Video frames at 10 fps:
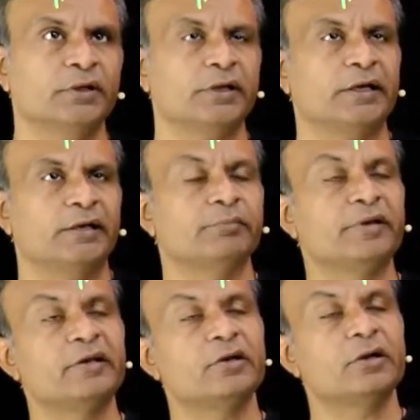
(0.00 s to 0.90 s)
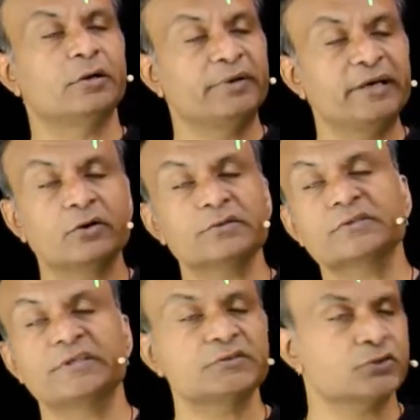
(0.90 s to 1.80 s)
and B dot
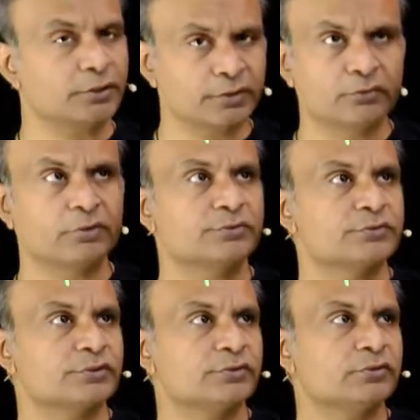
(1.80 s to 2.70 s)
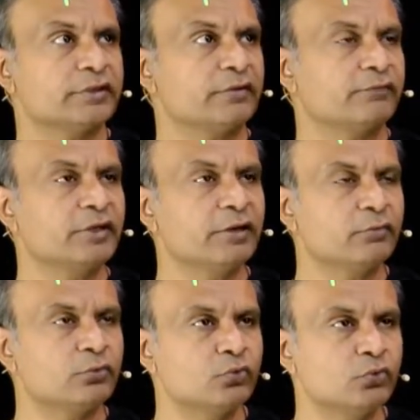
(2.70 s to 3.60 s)
C is not equal to 0. Then we
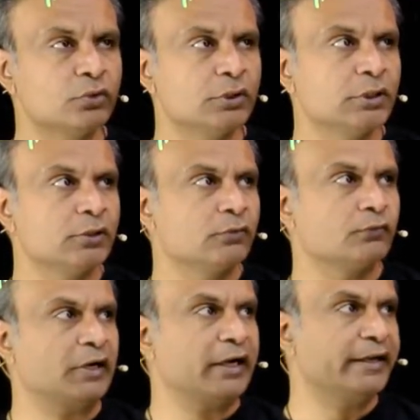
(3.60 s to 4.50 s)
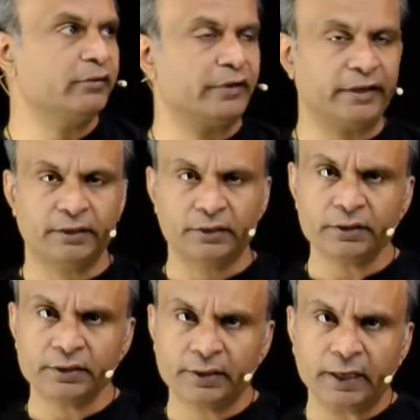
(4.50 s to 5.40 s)
have to find
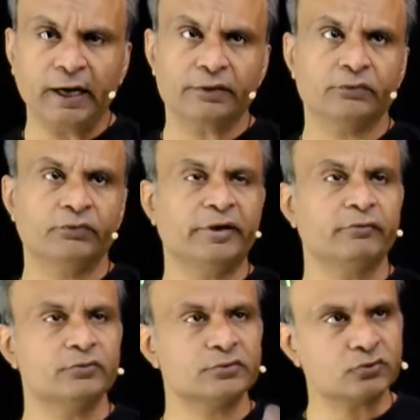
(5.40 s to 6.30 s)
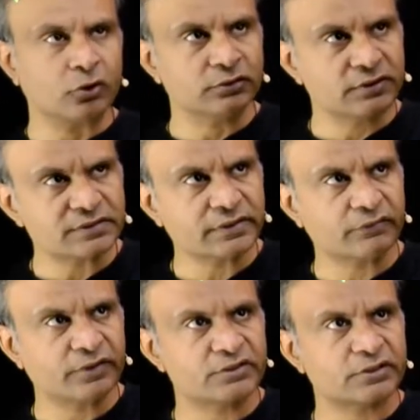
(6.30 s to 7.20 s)
vector R. We have to solve this
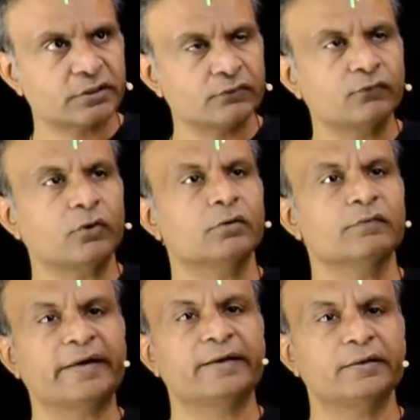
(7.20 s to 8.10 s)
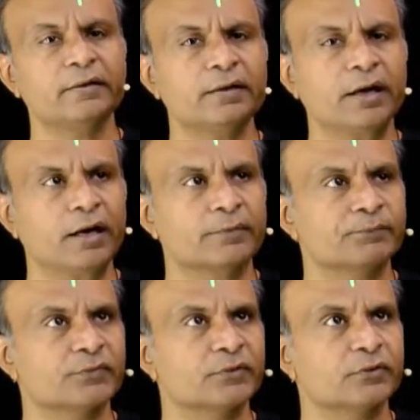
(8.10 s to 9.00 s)
equation for vector R.
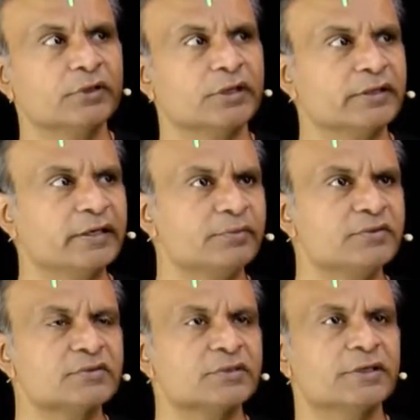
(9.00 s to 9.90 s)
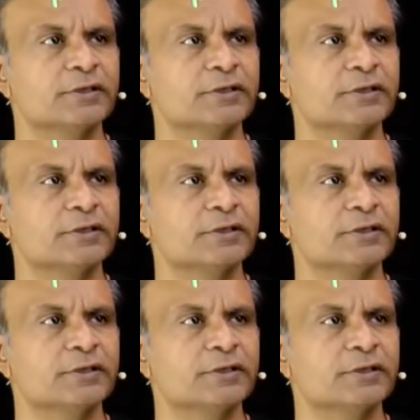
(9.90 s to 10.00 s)
Okay, that means